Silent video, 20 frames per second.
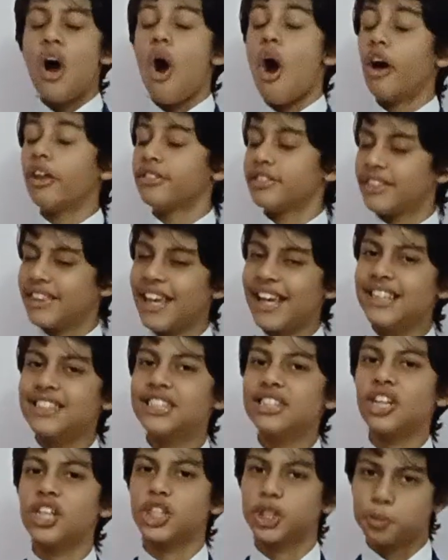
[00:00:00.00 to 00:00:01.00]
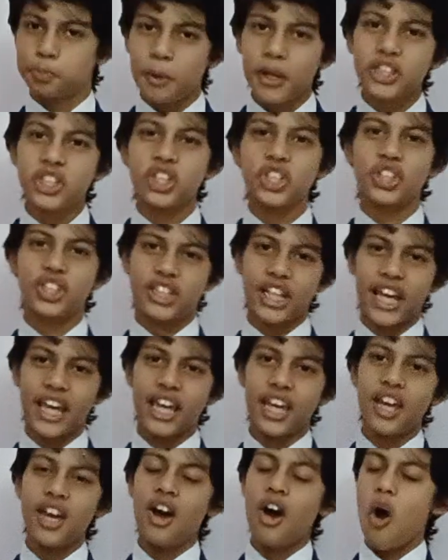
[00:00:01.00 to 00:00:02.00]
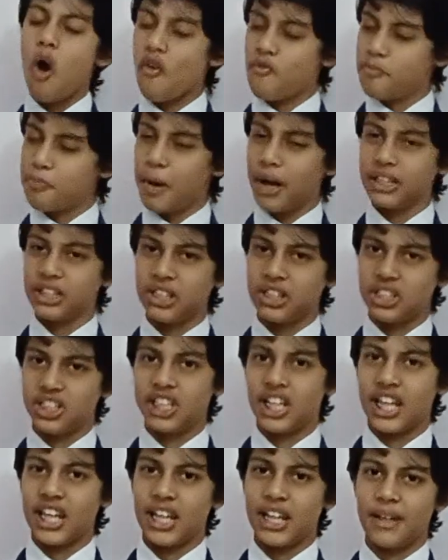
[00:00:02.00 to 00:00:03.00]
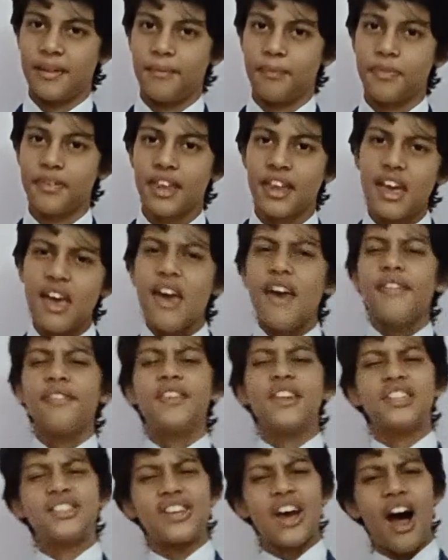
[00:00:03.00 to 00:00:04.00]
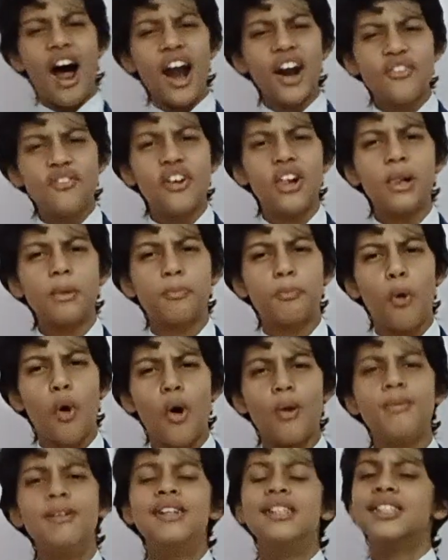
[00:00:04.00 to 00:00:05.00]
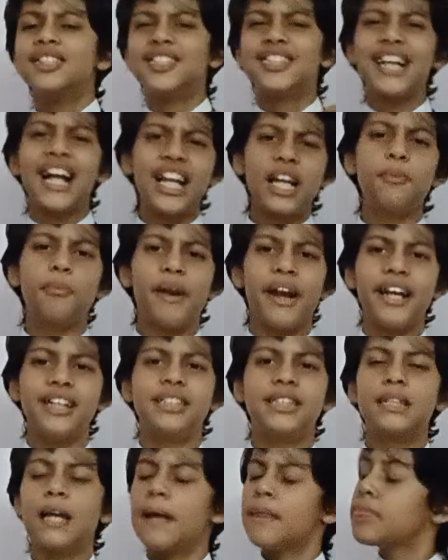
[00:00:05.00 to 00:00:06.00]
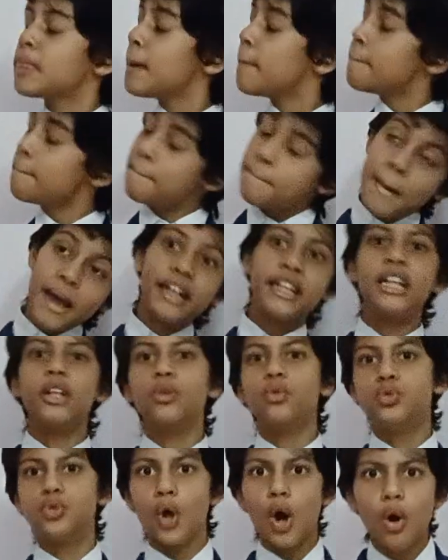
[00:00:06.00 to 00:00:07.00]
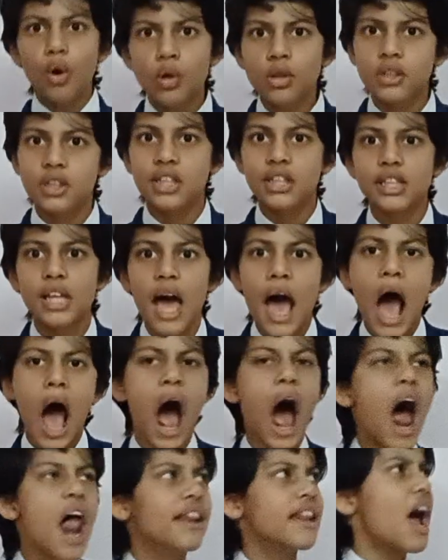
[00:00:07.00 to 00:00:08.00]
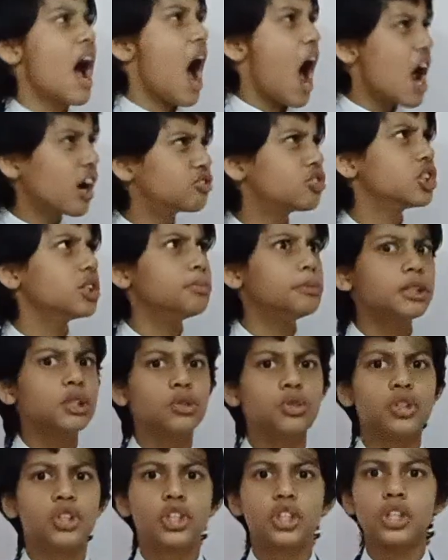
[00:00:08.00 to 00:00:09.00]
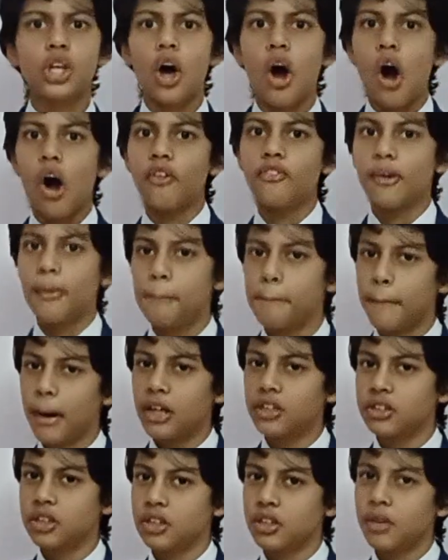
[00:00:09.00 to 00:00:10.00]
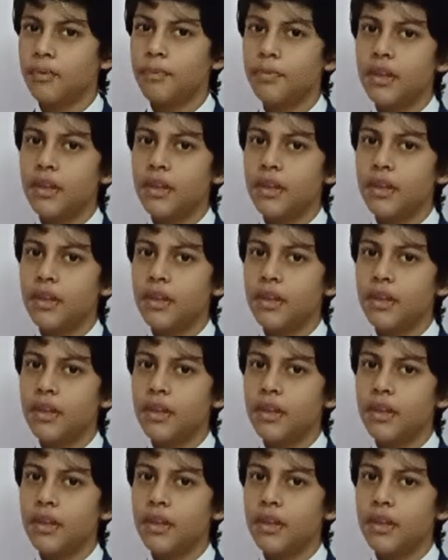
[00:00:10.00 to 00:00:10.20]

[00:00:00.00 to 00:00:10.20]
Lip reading: on this auspicious day of Mother's Day. This heartfelt poem celebrates the many roles and attributes of a mother.